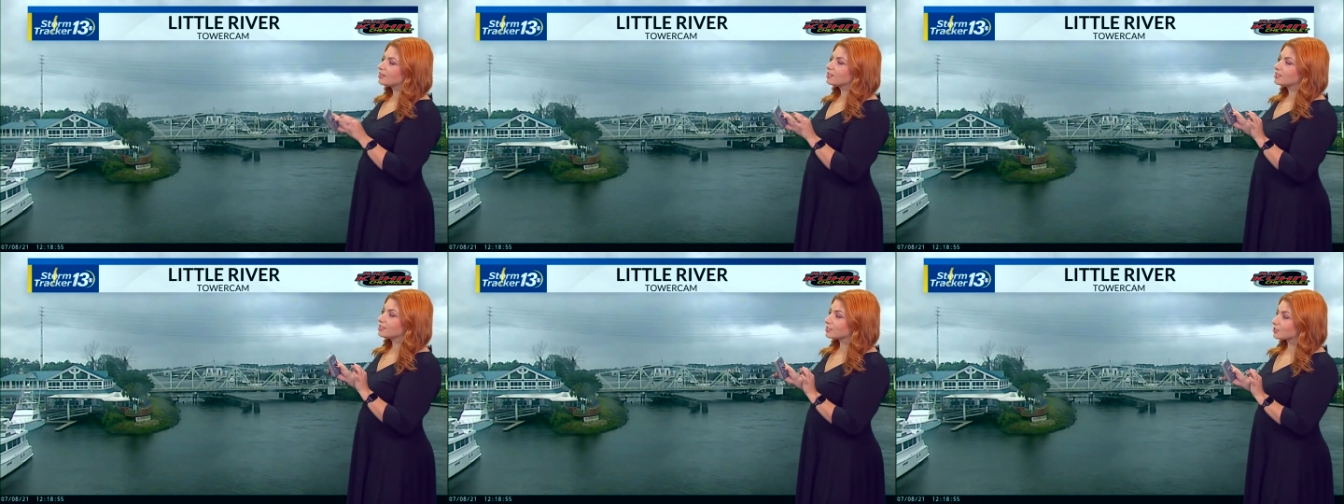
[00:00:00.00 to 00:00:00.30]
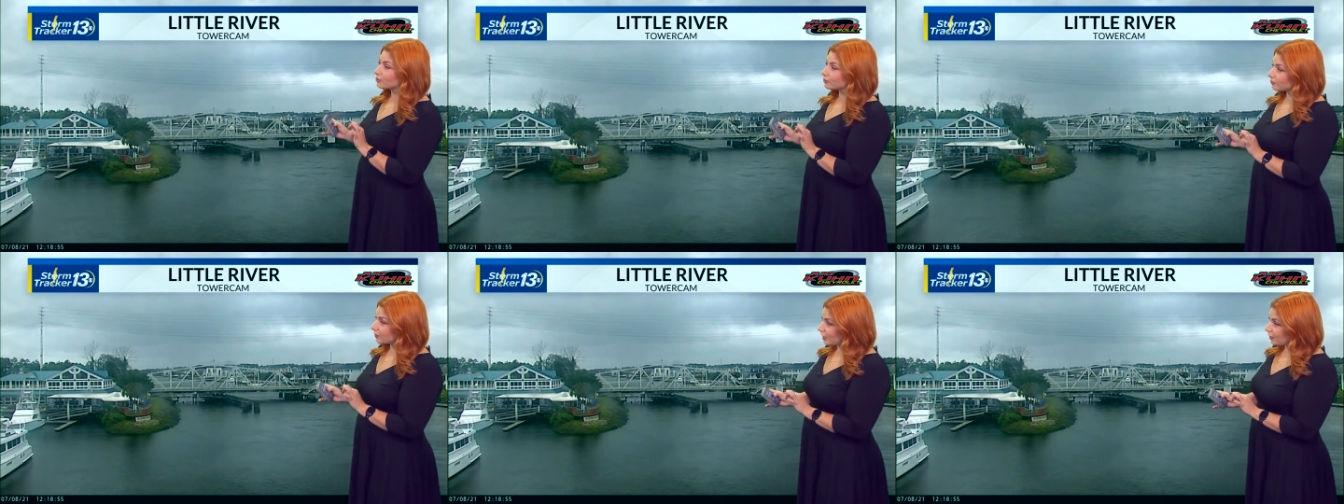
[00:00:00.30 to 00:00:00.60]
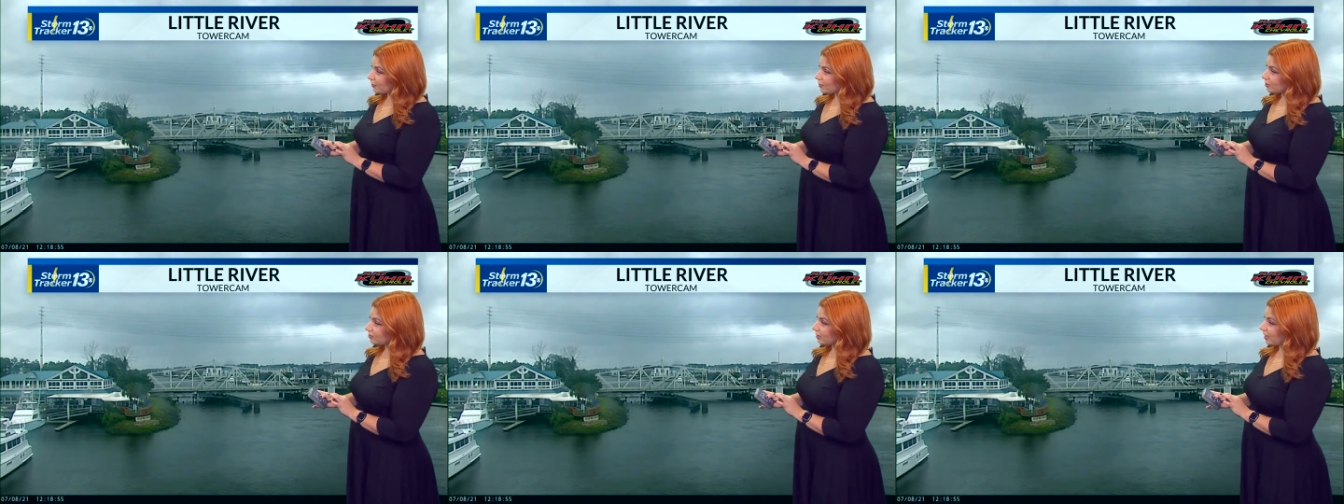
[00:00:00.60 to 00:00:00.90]
Still
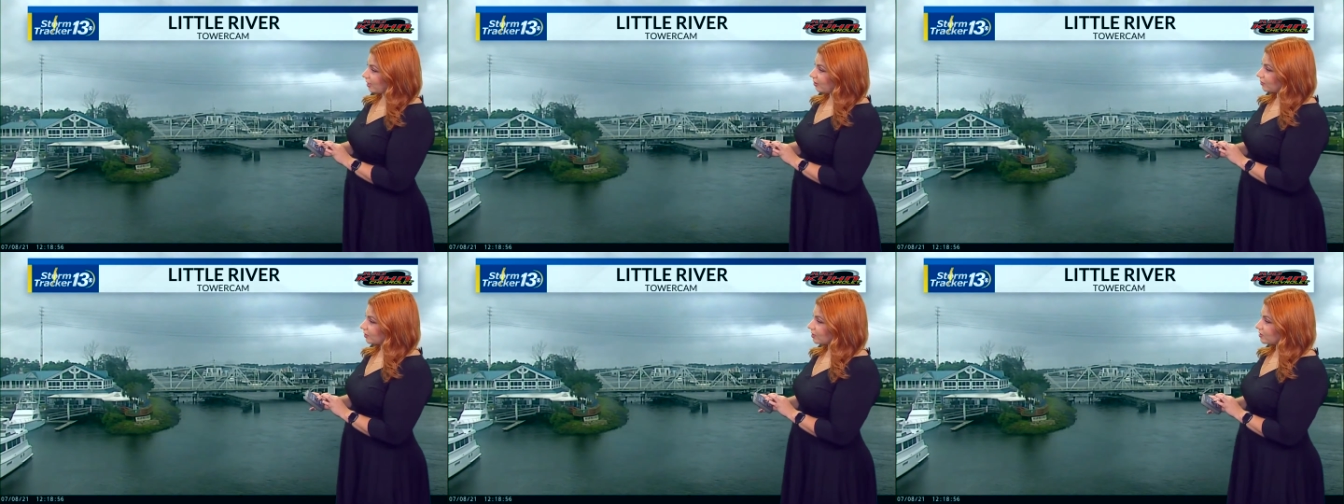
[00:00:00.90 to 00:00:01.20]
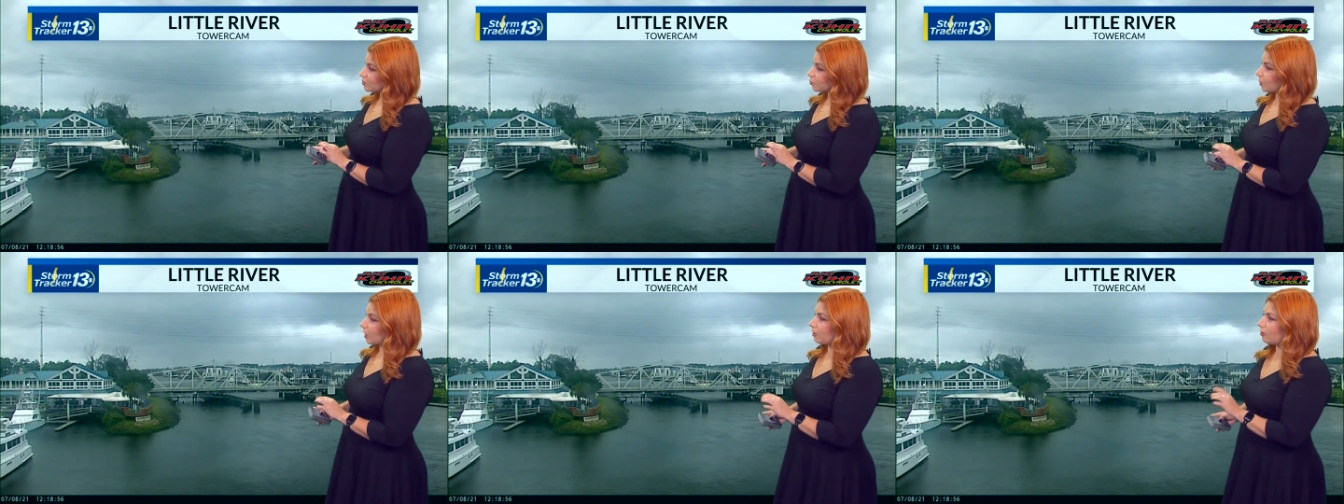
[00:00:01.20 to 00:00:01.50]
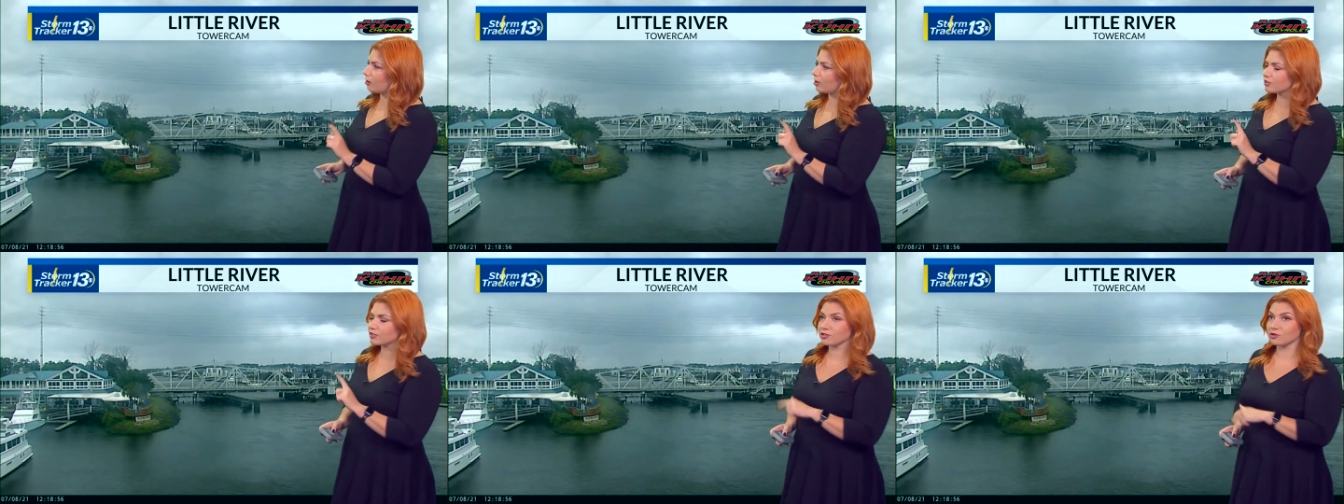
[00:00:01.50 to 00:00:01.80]
very cloudy as well.
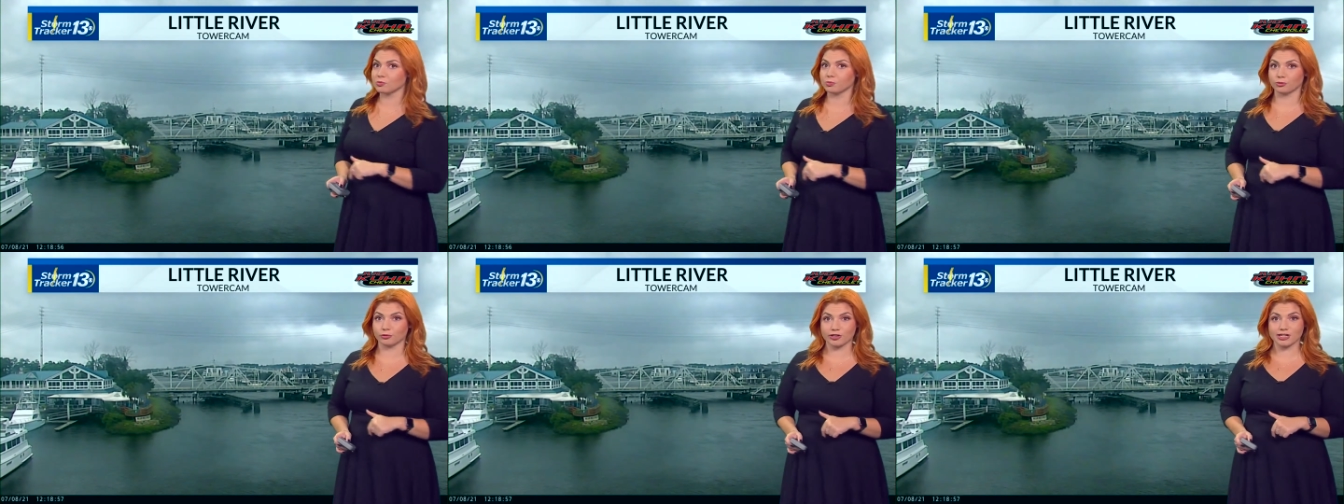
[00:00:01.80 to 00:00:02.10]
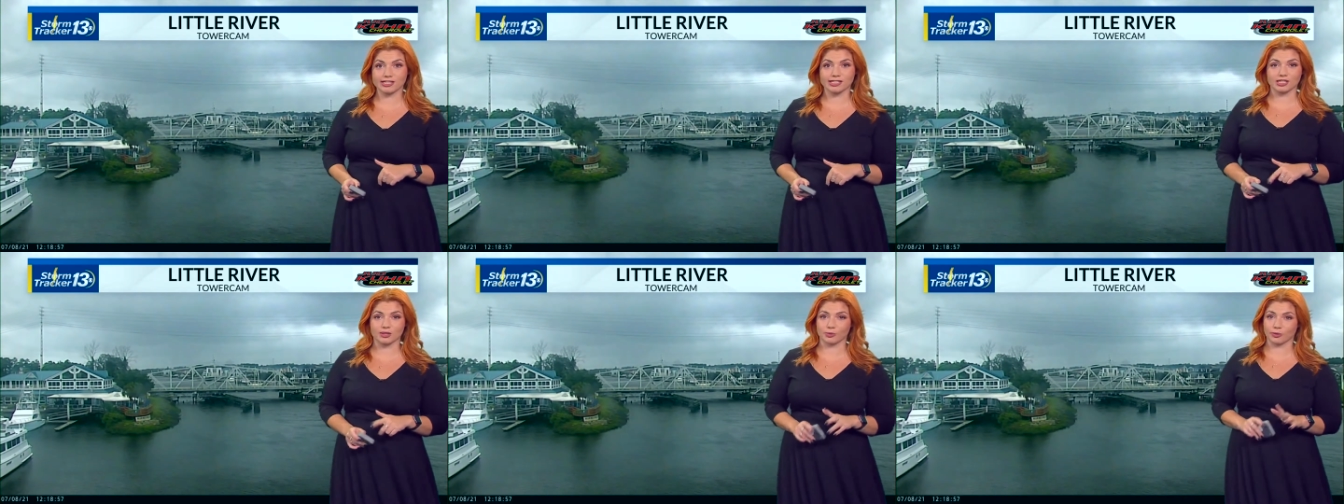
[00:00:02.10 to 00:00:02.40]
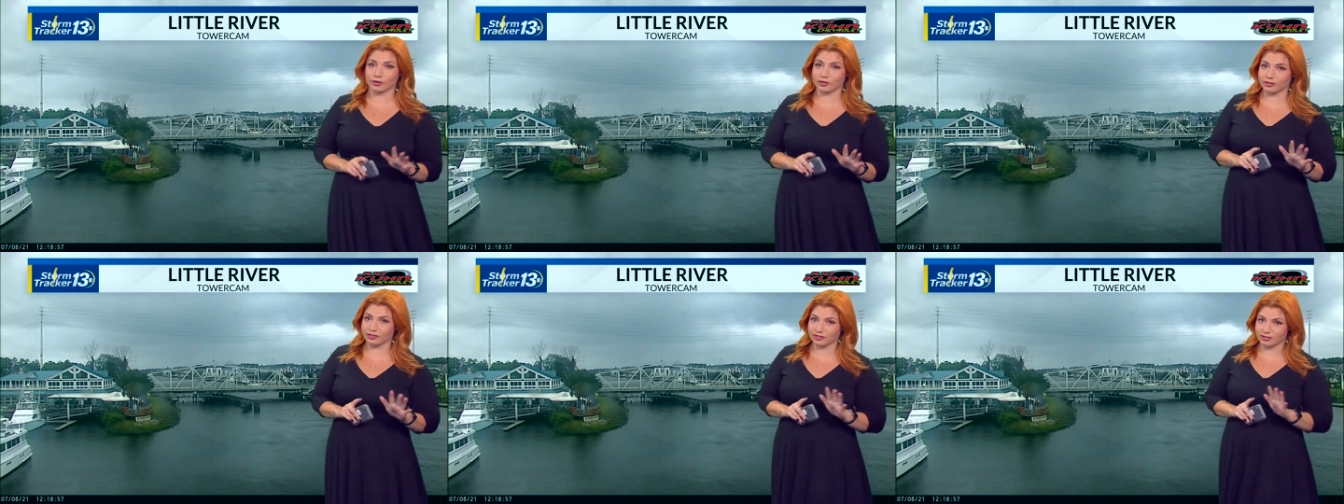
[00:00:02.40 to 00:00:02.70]
Also breezy.
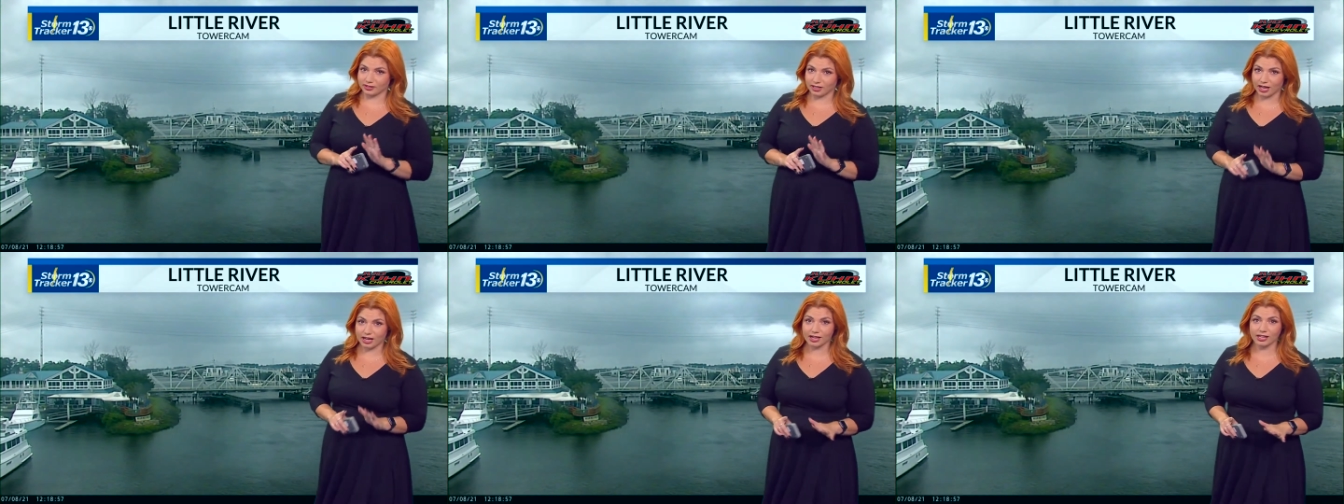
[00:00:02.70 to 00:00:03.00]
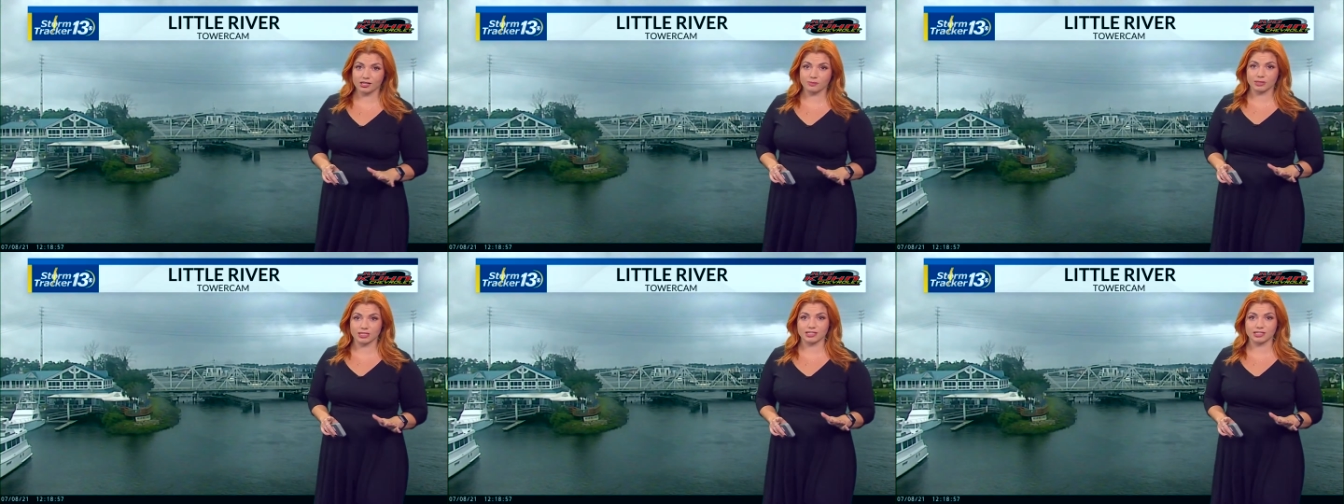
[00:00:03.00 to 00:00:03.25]
We're not going to be